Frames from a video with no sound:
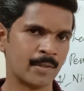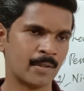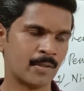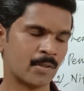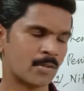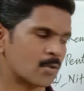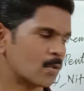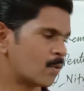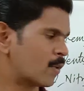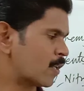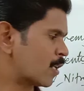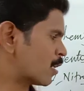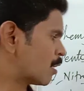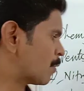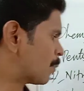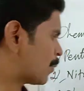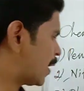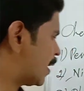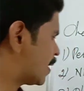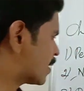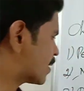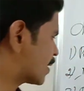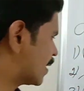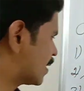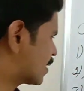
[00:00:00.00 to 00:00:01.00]
So what are the
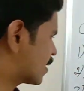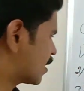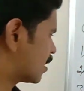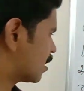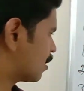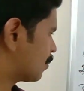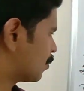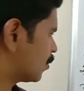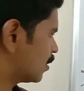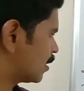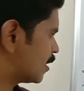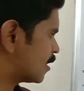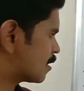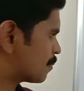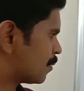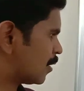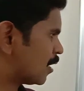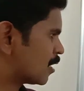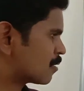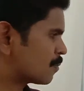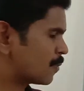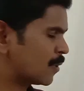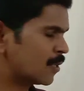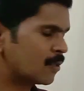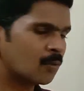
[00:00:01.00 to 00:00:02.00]
points I said about this
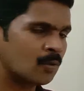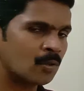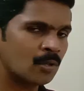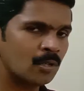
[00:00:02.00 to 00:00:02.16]
phosphate